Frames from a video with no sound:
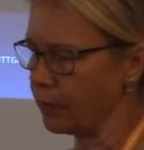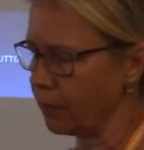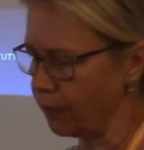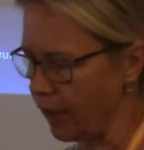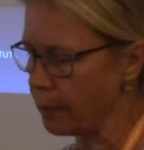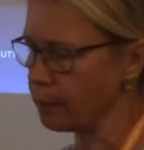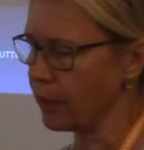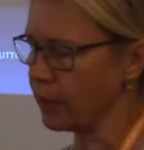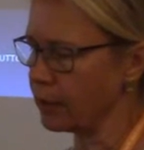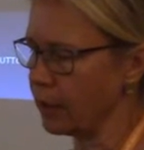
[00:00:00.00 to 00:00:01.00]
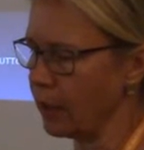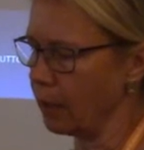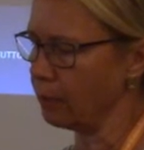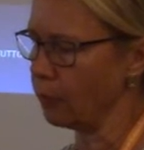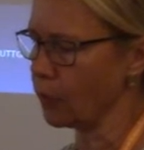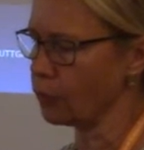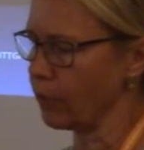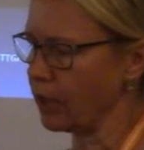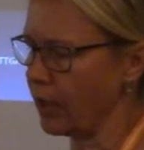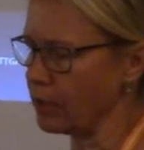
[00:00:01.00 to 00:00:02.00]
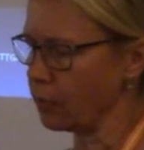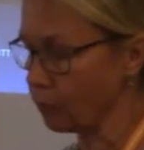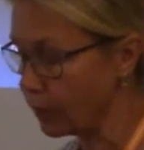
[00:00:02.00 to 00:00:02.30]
the fabric um, was recon